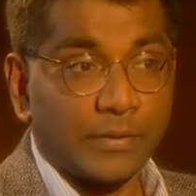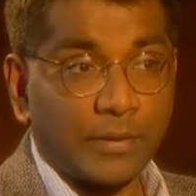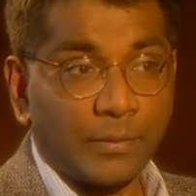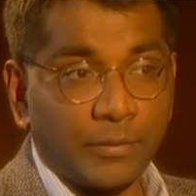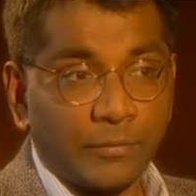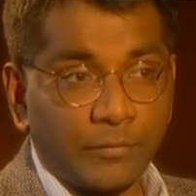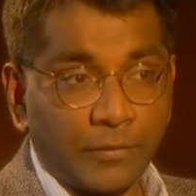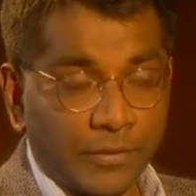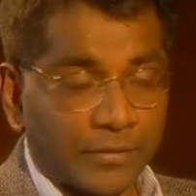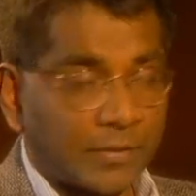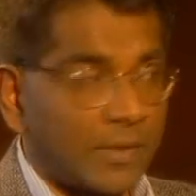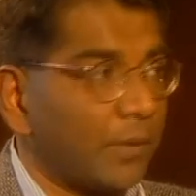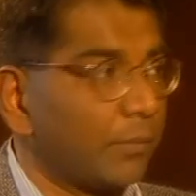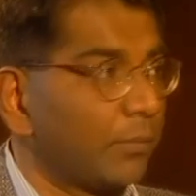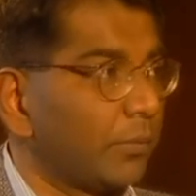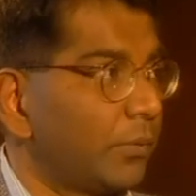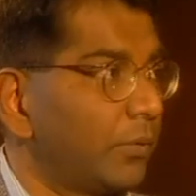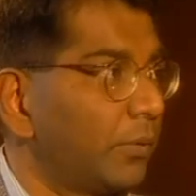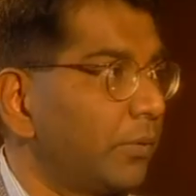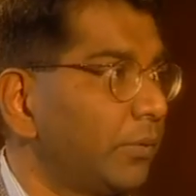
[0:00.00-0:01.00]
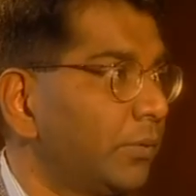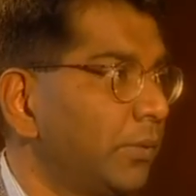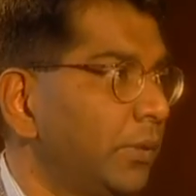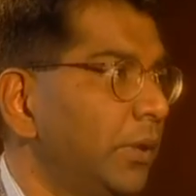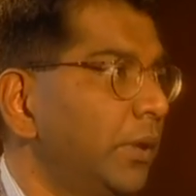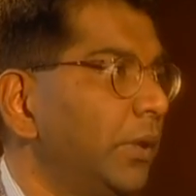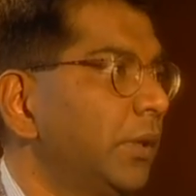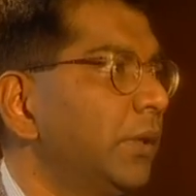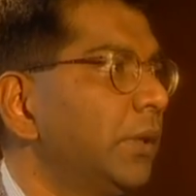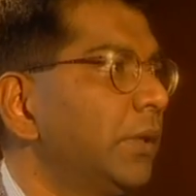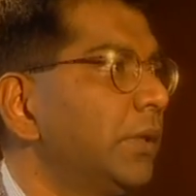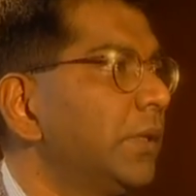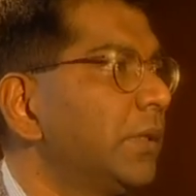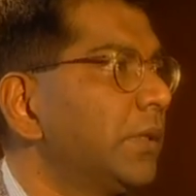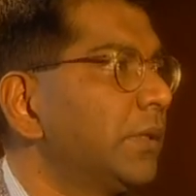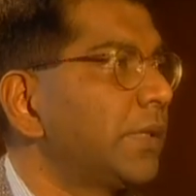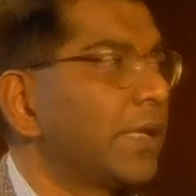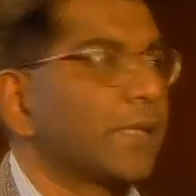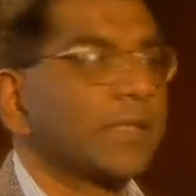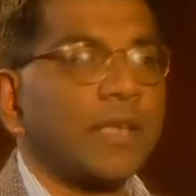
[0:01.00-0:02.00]
I mean, for example,
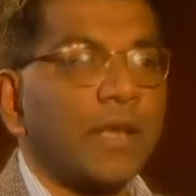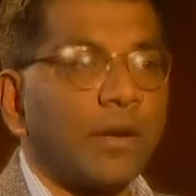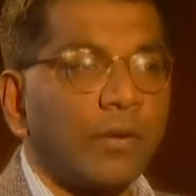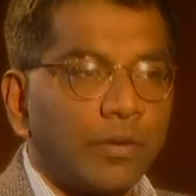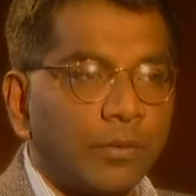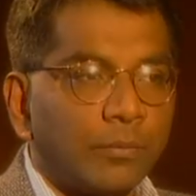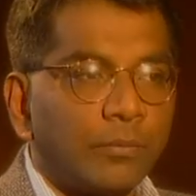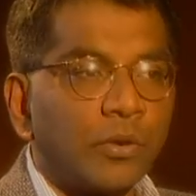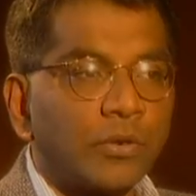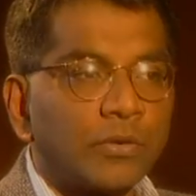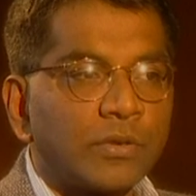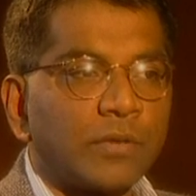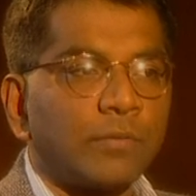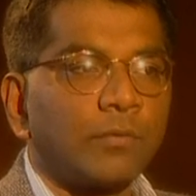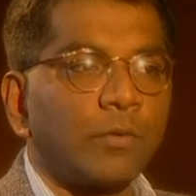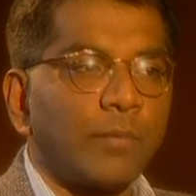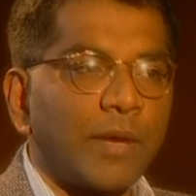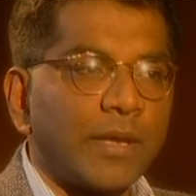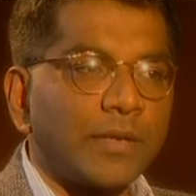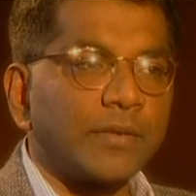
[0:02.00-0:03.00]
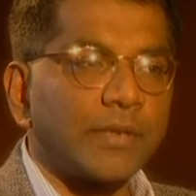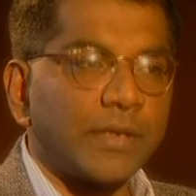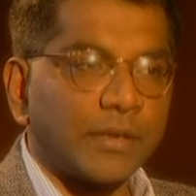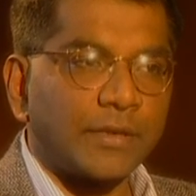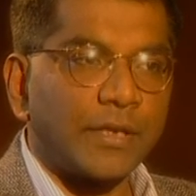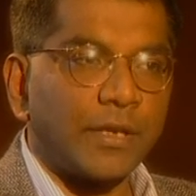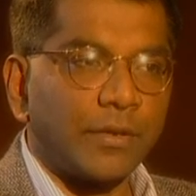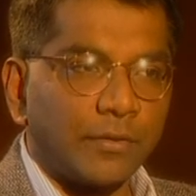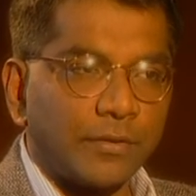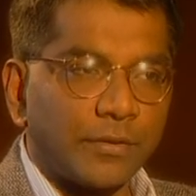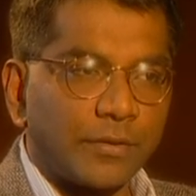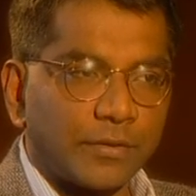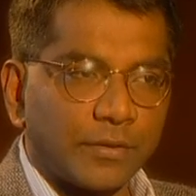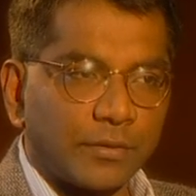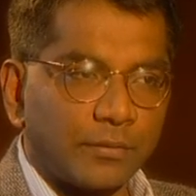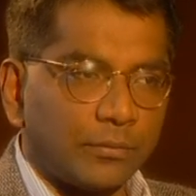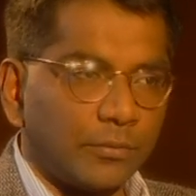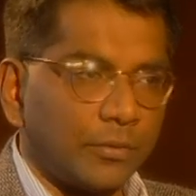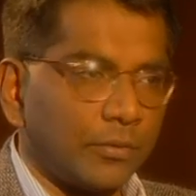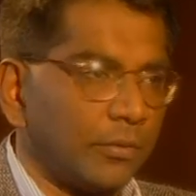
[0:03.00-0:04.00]
sectarian books that foment
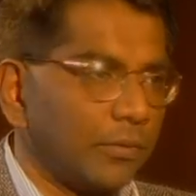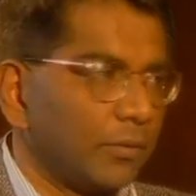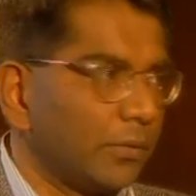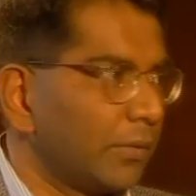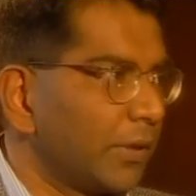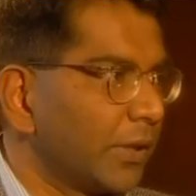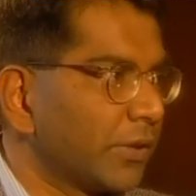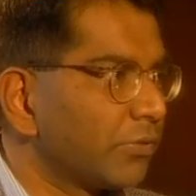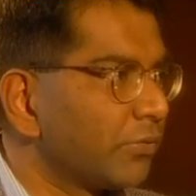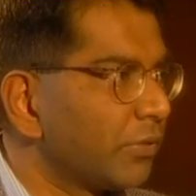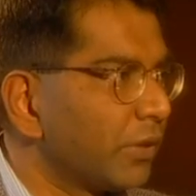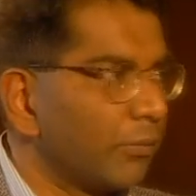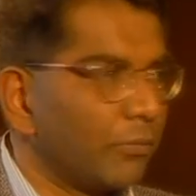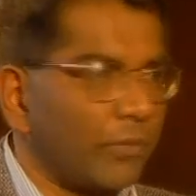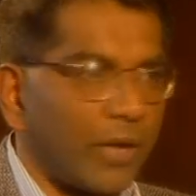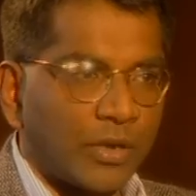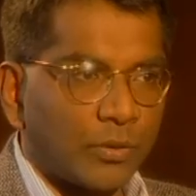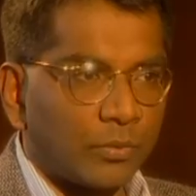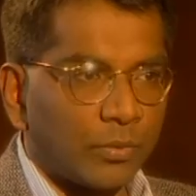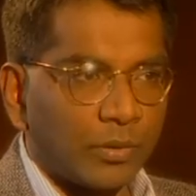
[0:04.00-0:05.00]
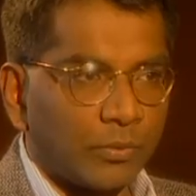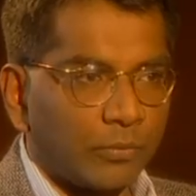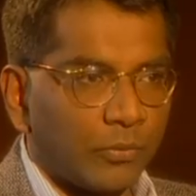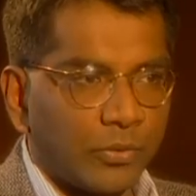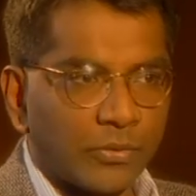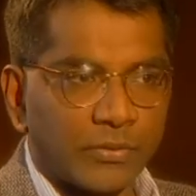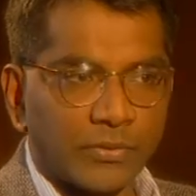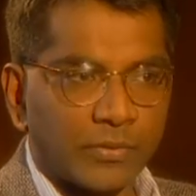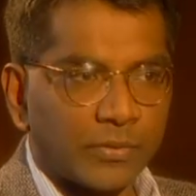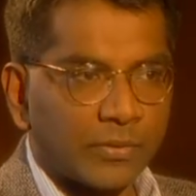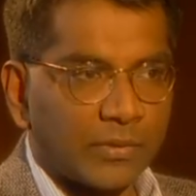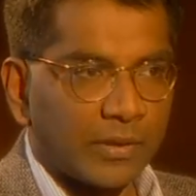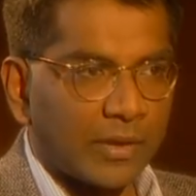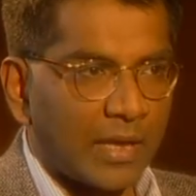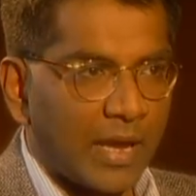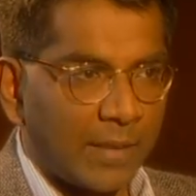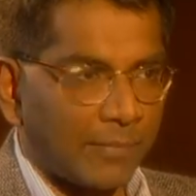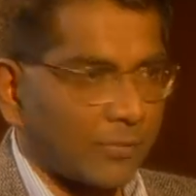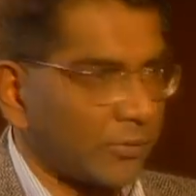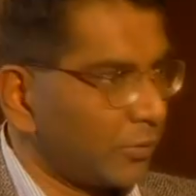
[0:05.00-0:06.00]
sectarianism, you know, extreme right-wing books,
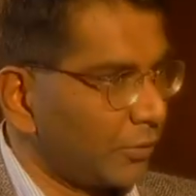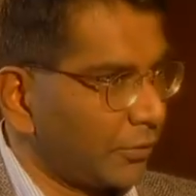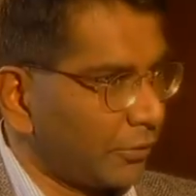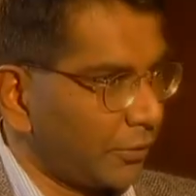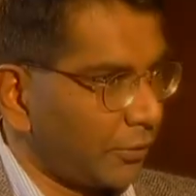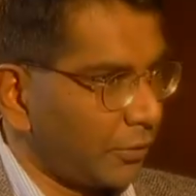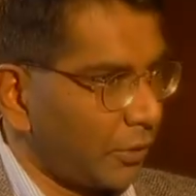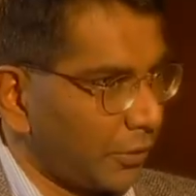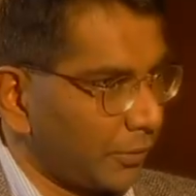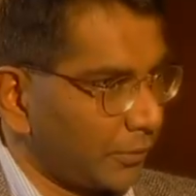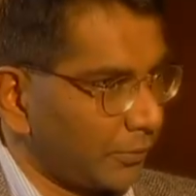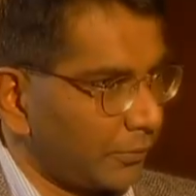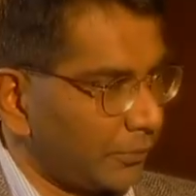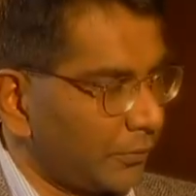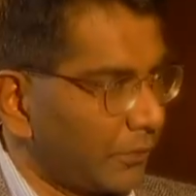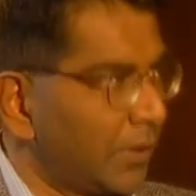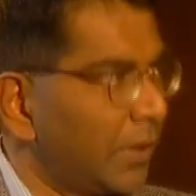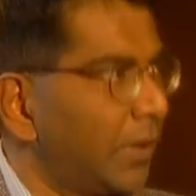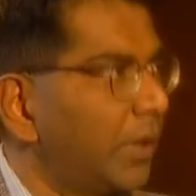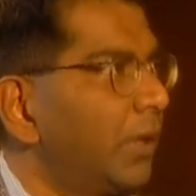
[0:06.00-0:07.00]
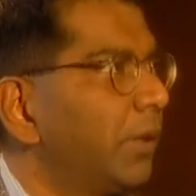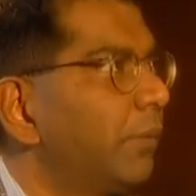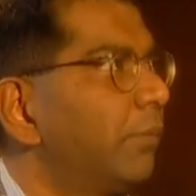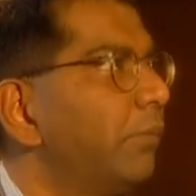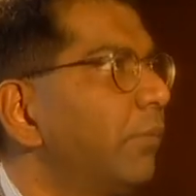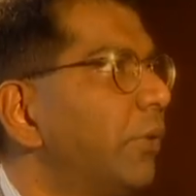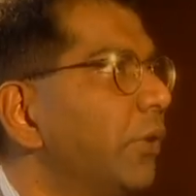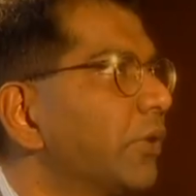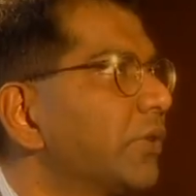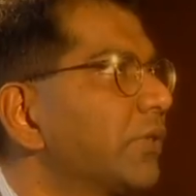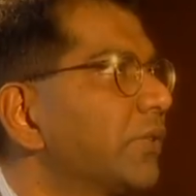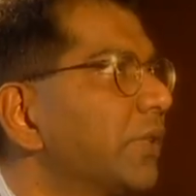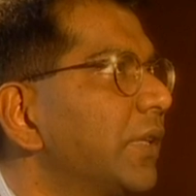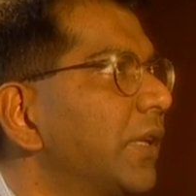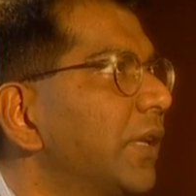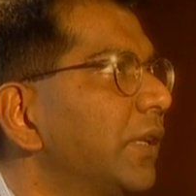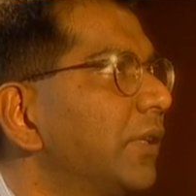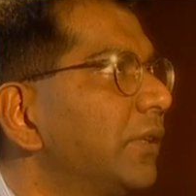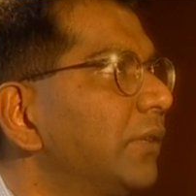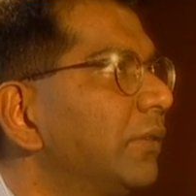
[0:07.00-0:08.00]
absolutely not. Mm-hmm. Books
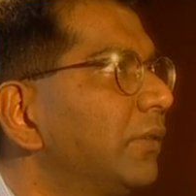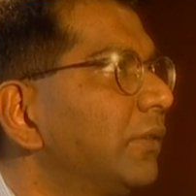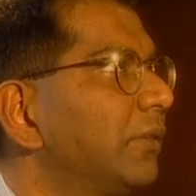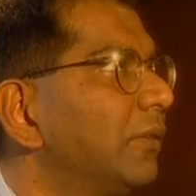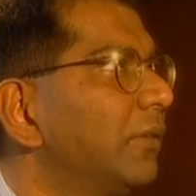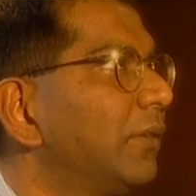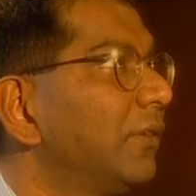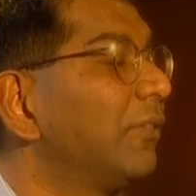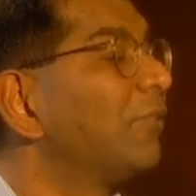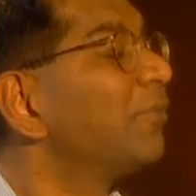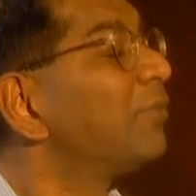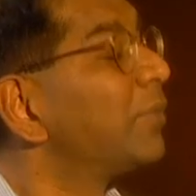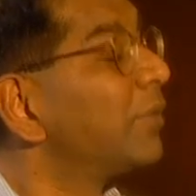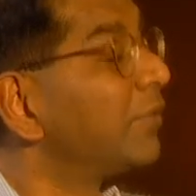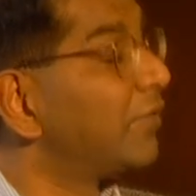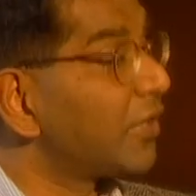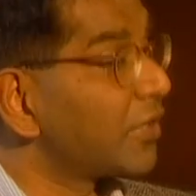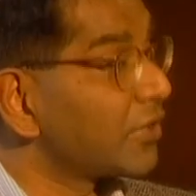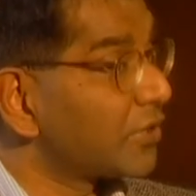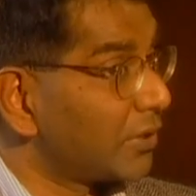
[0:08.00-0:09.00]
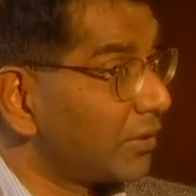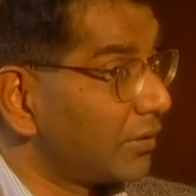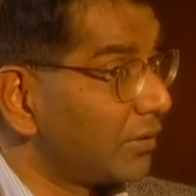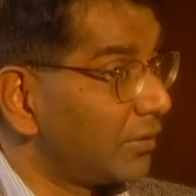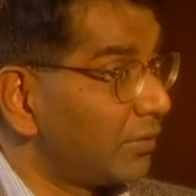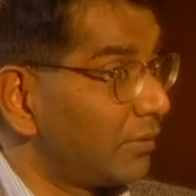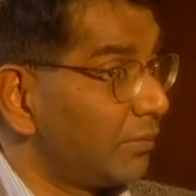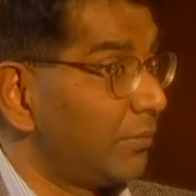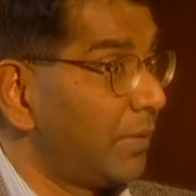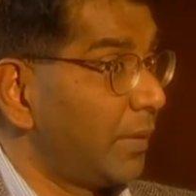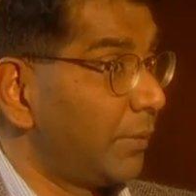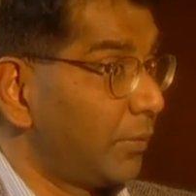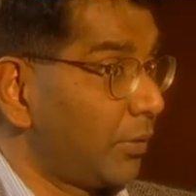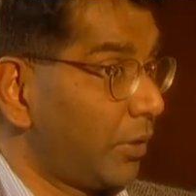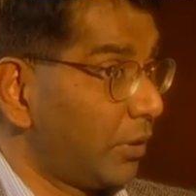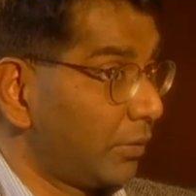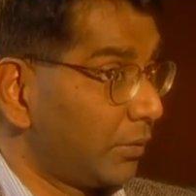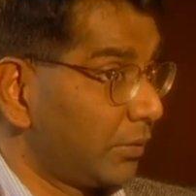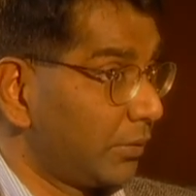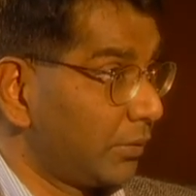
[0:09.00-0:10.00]
that of perversion, maybe
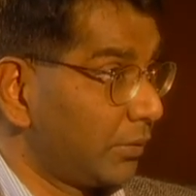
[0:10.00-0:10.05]
not.